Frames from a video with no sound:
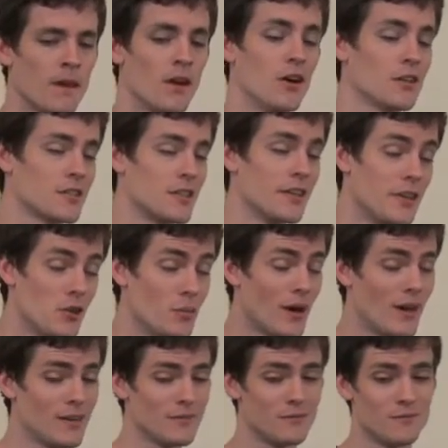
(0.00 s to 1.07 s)
hooks and
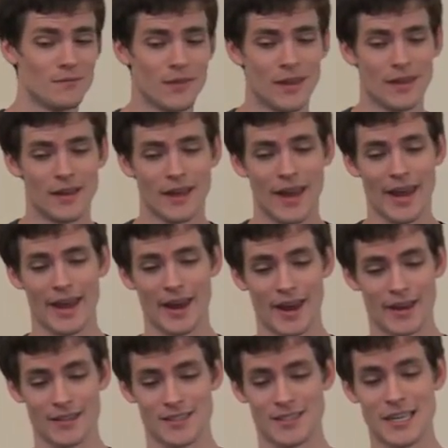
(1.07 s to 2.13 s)
Hubot,
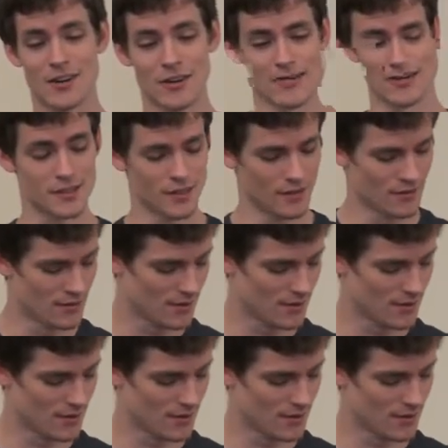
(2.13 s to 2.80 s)
and secrets.